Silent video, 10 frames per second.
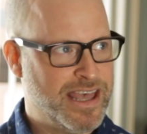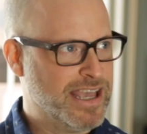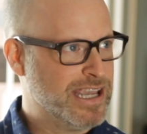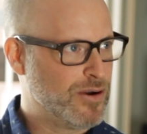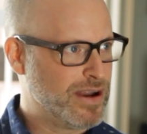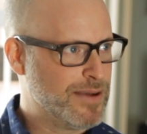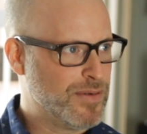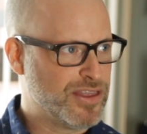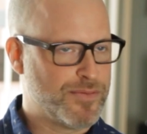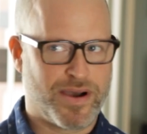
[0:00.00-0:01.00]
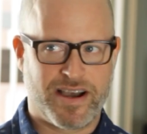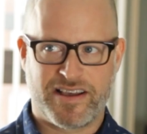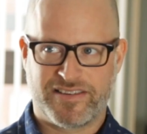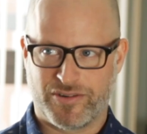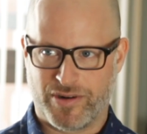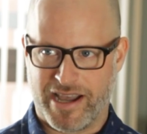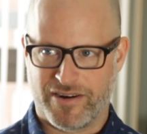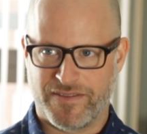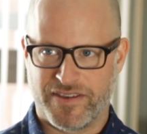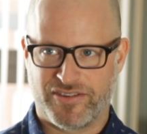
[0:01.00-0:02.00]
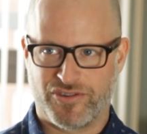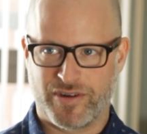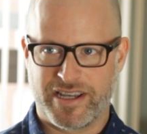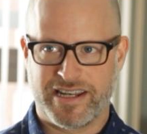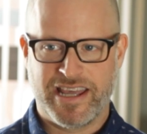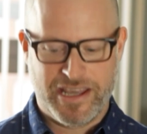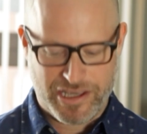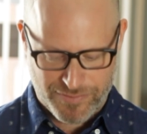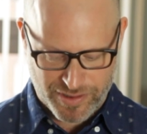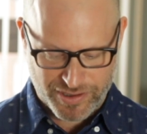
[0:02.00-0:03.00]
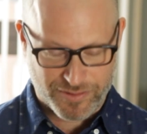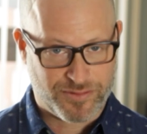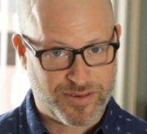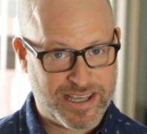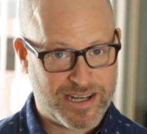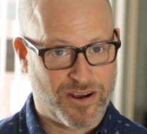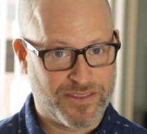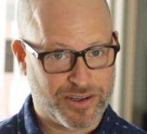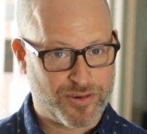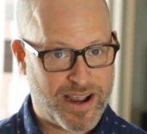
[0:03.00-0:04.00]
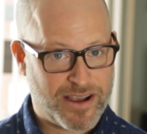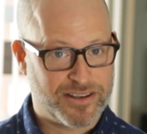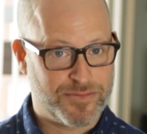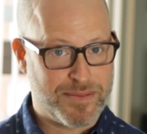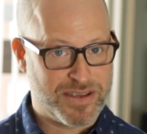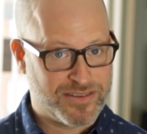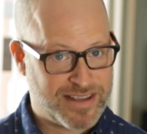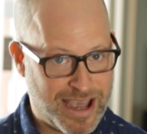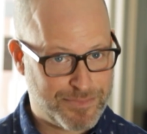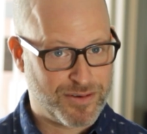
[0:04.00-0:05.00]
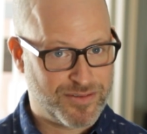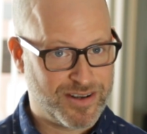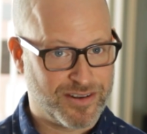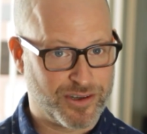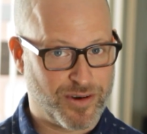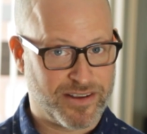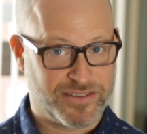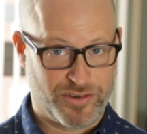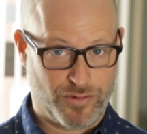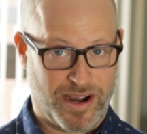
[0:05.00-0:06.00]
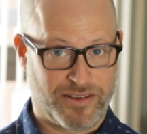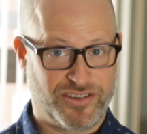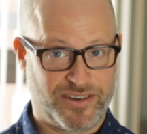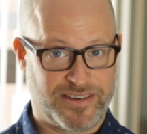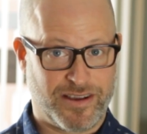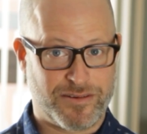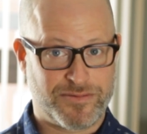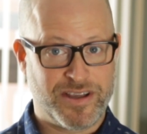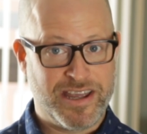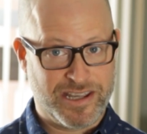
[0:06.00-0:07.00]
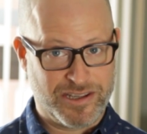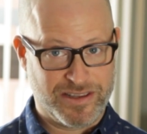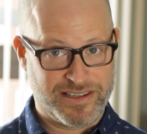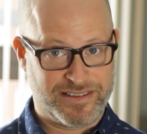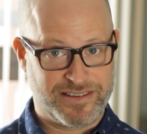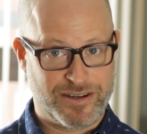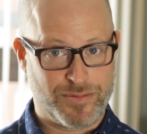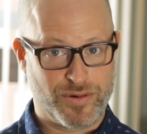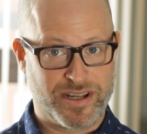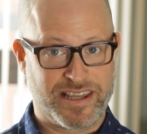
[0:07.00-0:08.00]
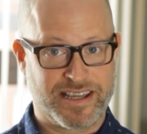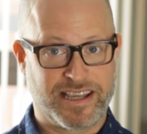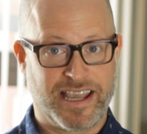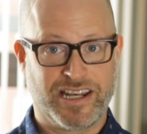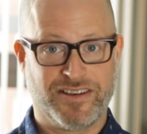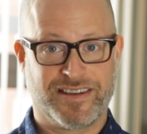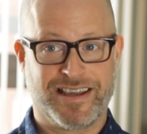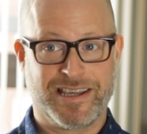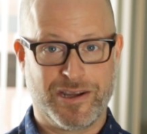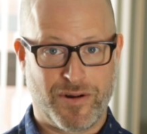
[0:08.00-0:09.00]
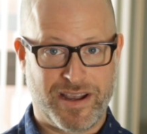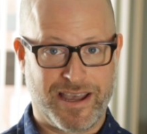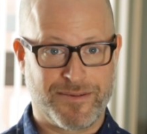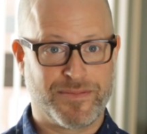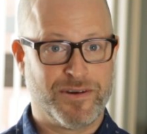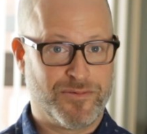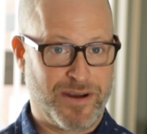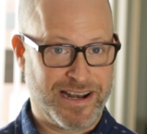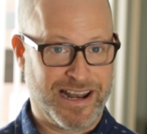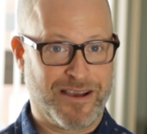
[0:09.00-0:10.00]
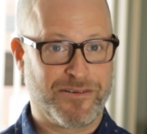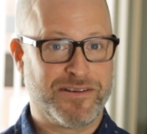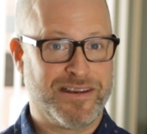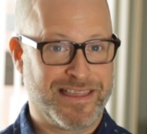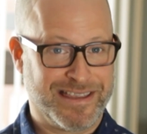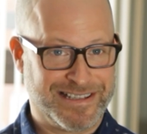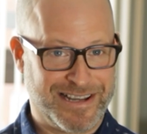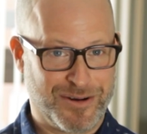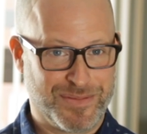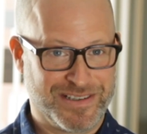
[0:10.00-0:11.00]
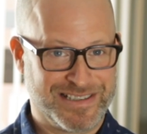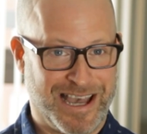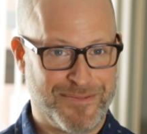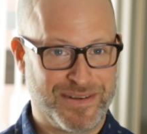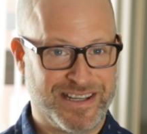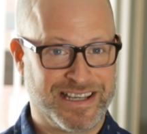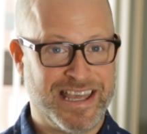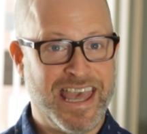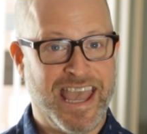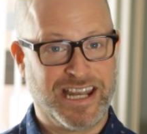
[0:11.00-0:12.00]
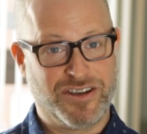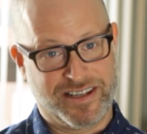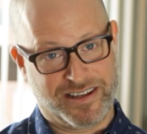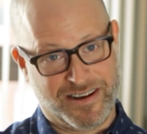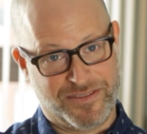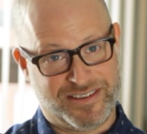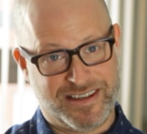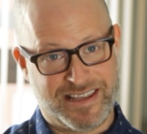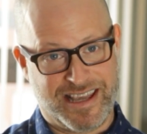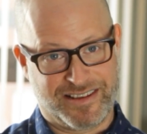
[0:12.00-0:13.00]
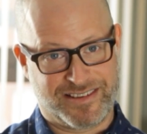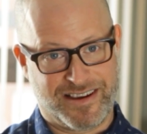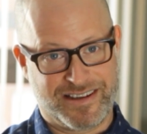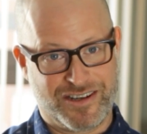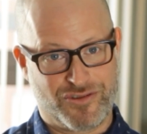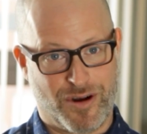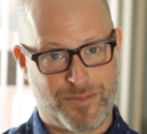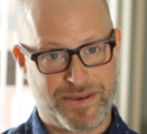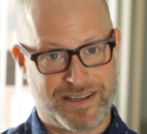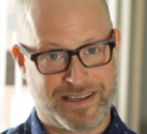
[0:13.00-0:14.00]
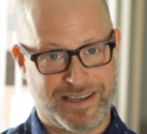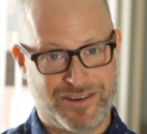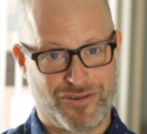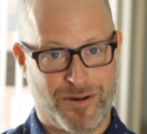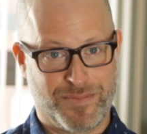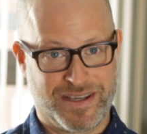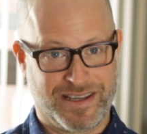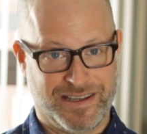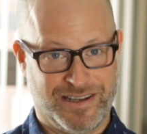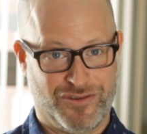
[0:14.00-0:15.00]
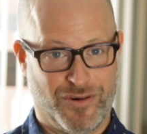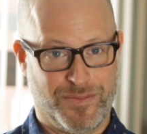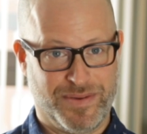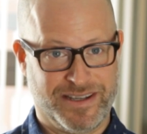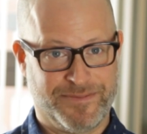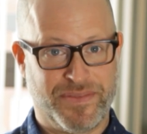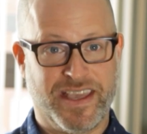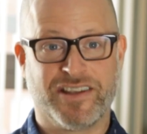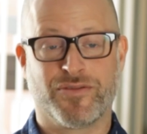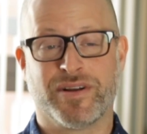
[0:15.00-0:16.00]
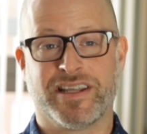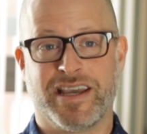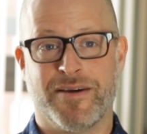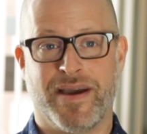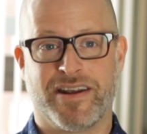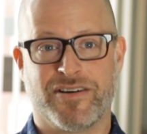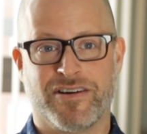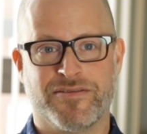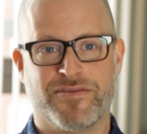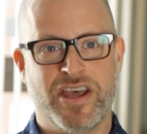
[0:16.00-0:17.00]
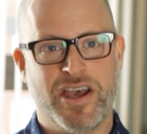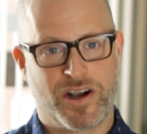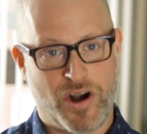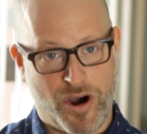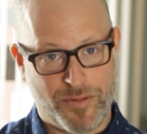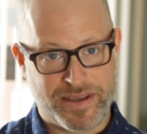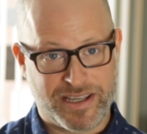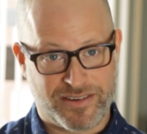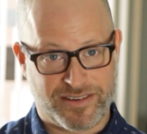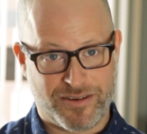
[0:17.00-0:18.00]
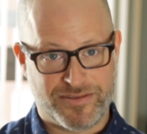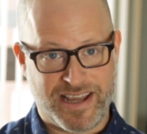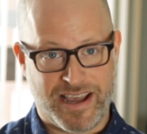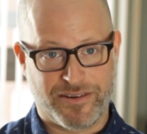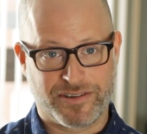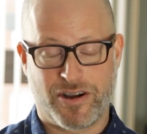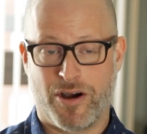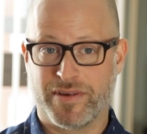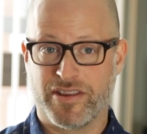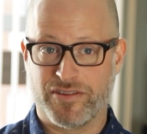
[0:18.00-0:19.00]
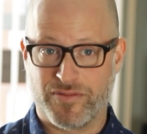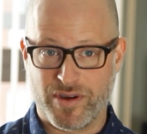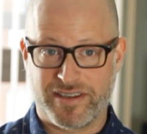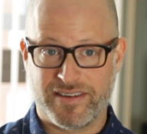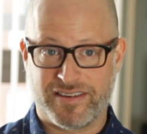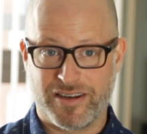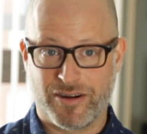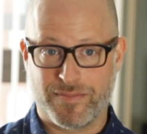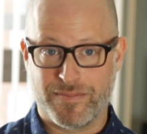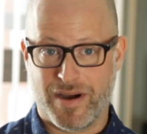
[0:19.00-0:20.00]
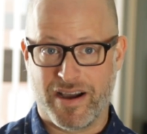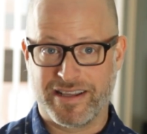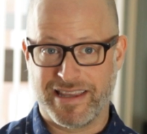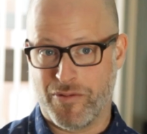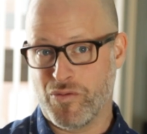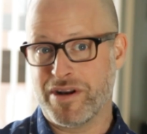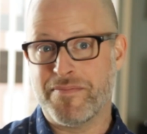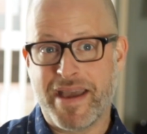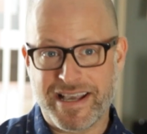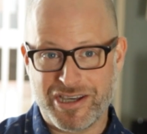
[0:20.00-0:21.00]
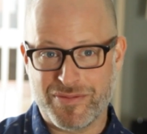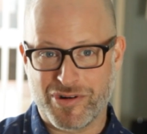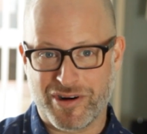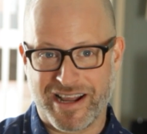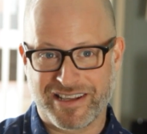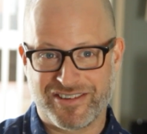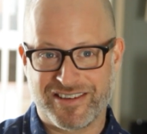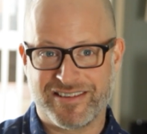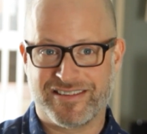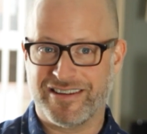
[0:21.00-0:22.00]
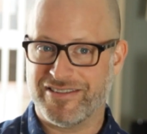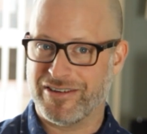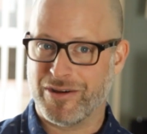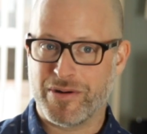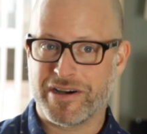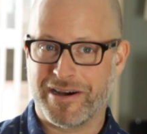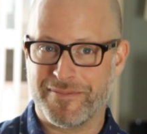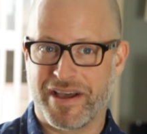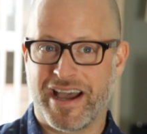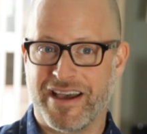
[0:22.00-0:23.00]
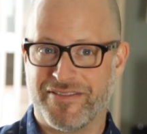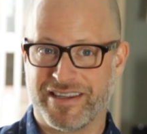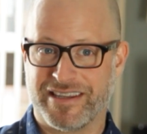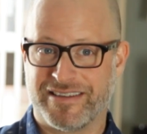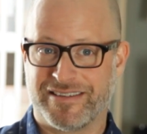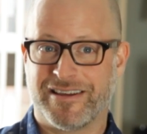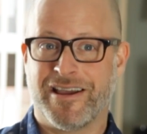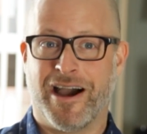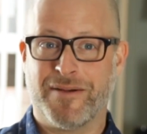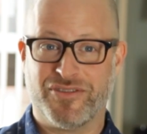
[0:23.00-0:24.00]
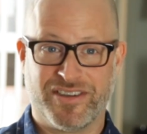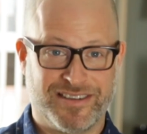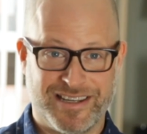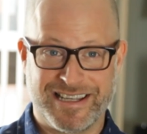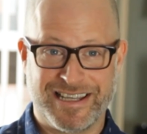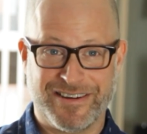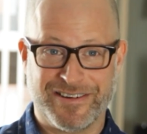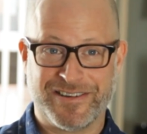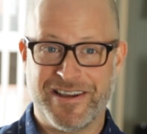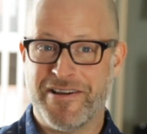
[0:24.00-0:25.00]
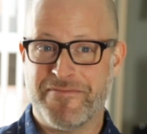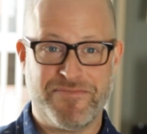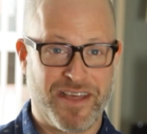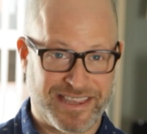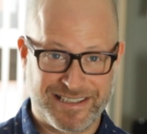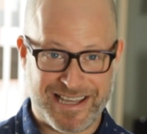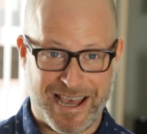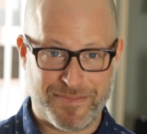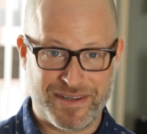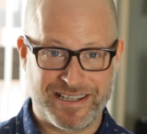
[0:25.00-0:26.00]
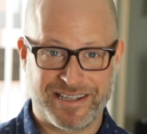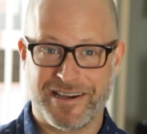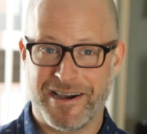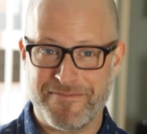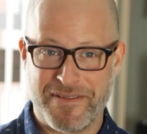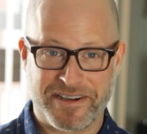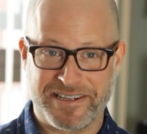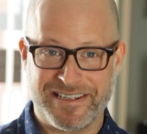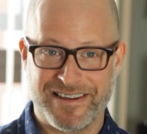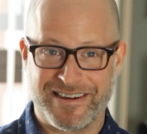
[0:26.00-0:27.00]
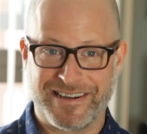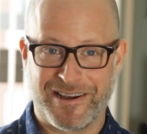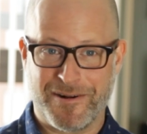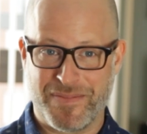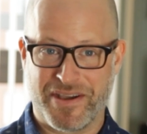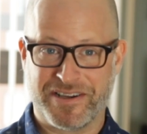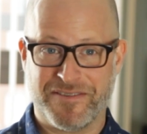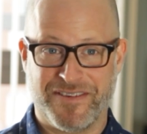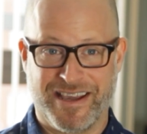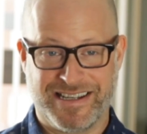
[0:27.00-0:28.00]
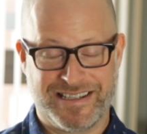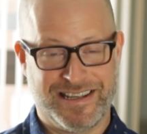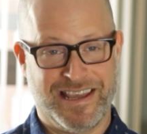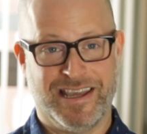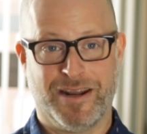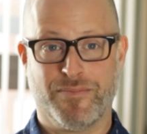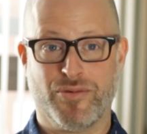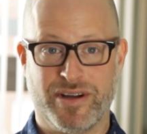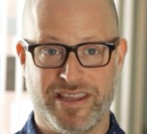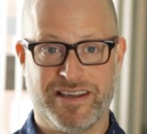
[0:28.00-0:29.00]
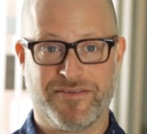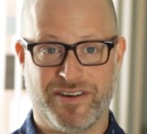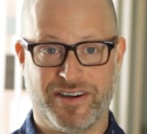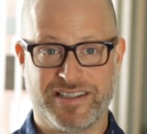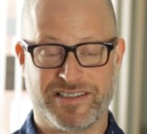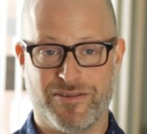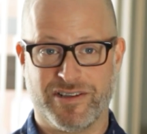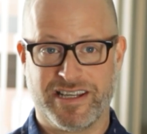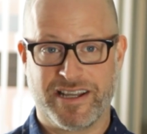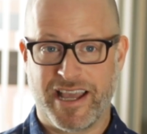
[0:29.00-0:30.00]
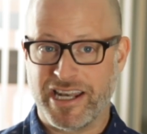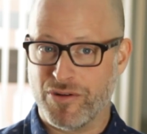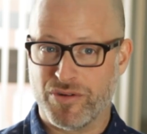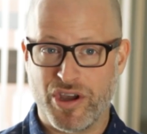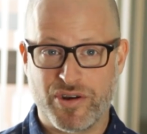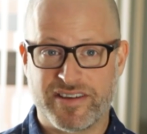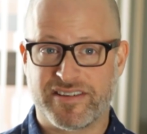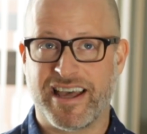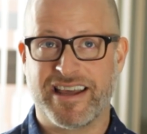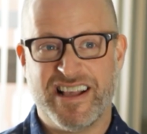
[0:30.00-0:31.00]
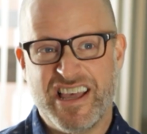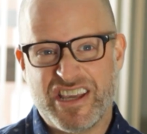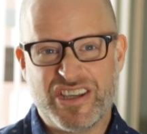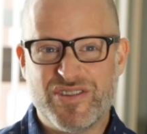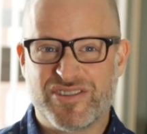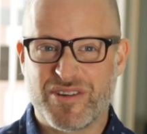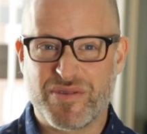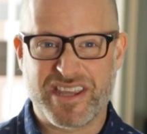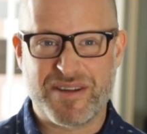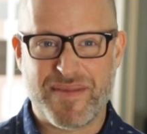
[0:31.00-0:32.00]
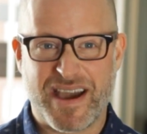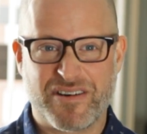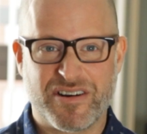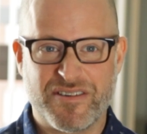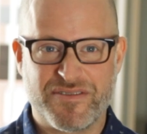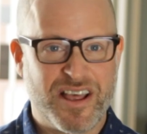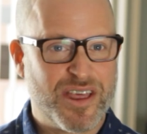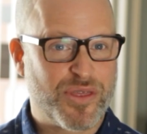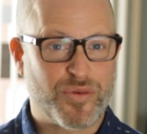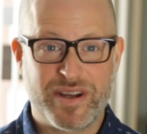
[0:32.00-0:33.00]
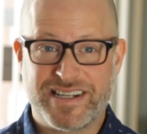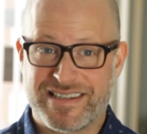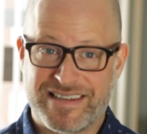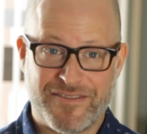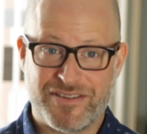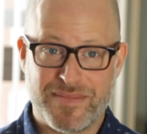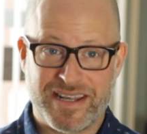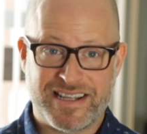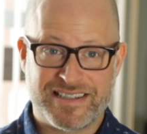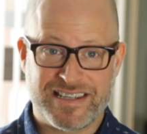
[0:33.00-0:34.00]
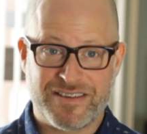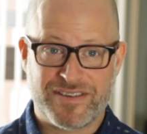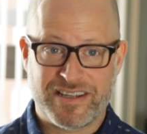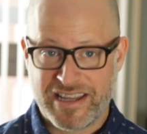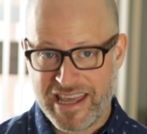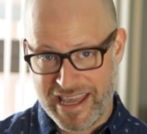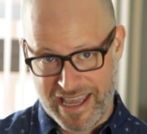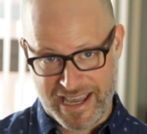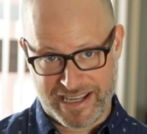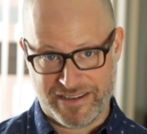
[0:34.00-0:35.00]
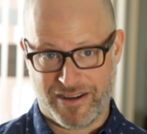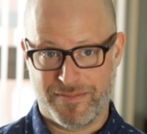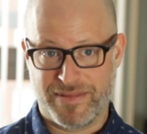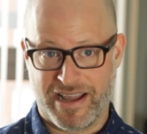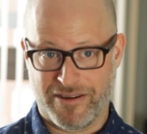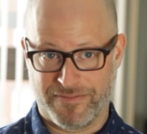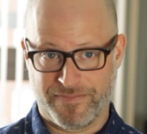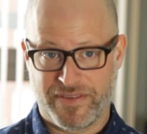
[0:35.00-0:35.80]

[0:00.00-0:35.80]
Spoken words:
Here I am on the bus or out on the street. You feel your feet on the ground. Maybe you tap your feet on the ground to ground yourself. You listen to your breathing and you say, here I am right now. Nothing terrible is happening. And you can kind of see the anxiety dropping and dropping and dropping. It's really a matter of calming yourself down, calming those voices in your mind that want to make you more anxious and say, do you know what? I'm not having this. I'm just sitting here. Nothing's happening. I'm not going to die. I'm not going to faint. And I'm breathing very slowly. And you will notice that usually within a matter of 3 to 7 minutes even, it can come down.